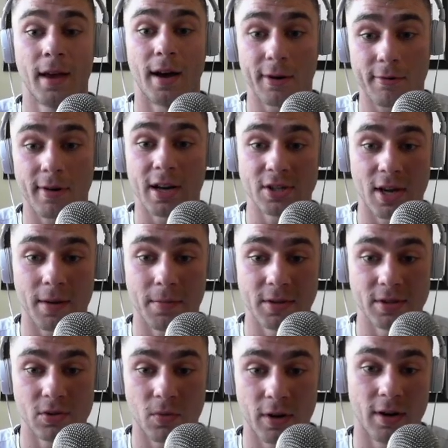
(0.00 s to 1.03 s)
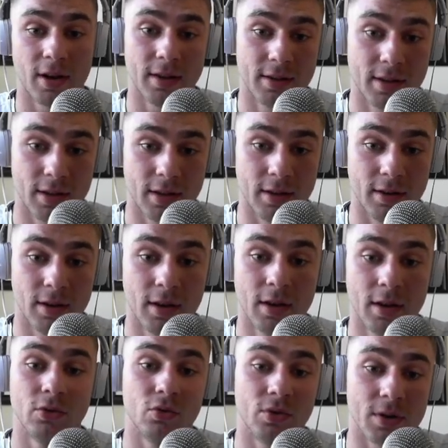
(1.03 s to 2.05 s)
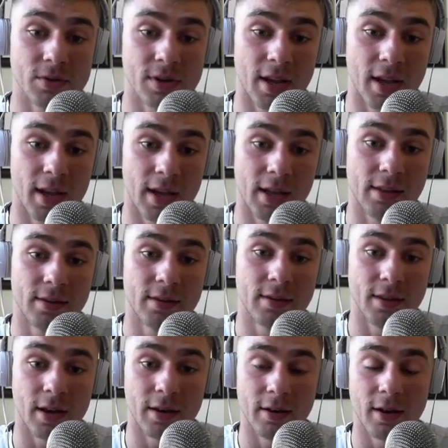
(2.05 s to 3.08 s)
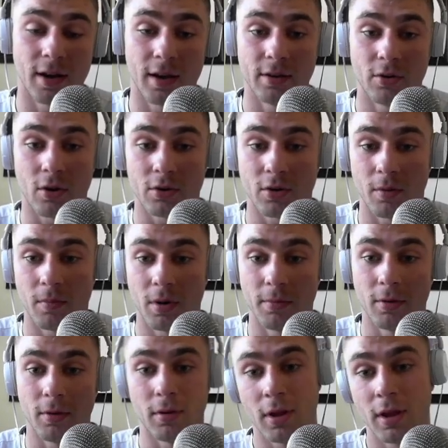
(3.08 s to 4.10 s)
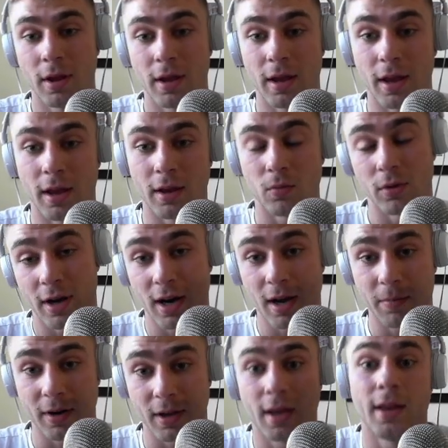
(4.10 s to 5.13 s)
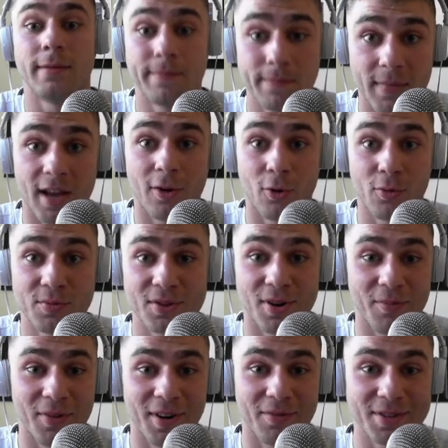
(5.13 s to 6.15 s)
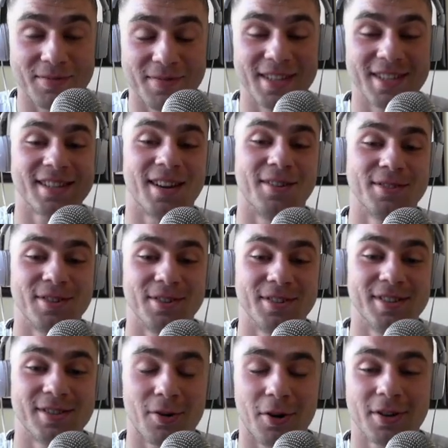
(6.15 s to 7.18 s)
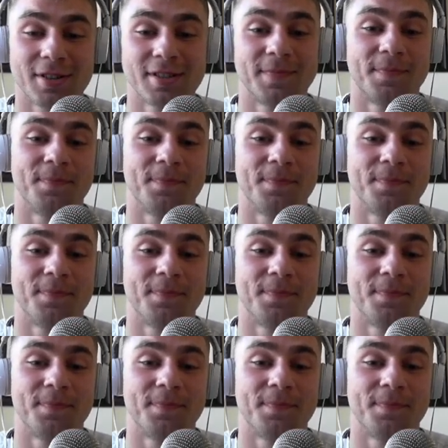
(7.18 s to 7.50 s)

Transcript: a crash happens. 2019, 2008, 99 dot-com bubble. And will it happen again? I hope so. I'm waiting for some discounts on these stocks.